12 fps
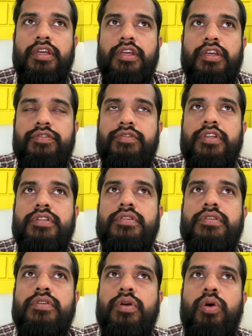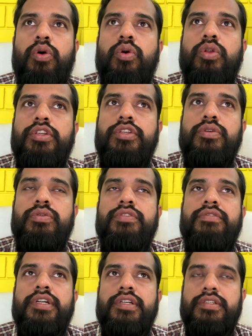if this whole
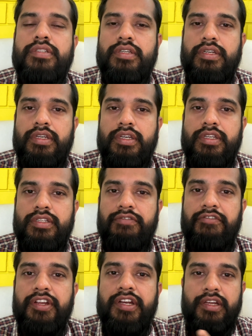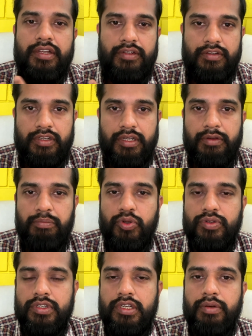universe is a veena, a
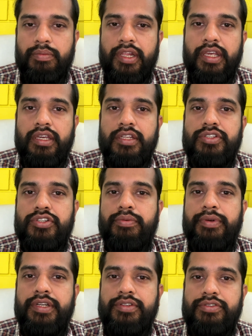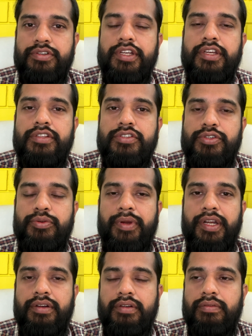musical playing instrument, string instrument,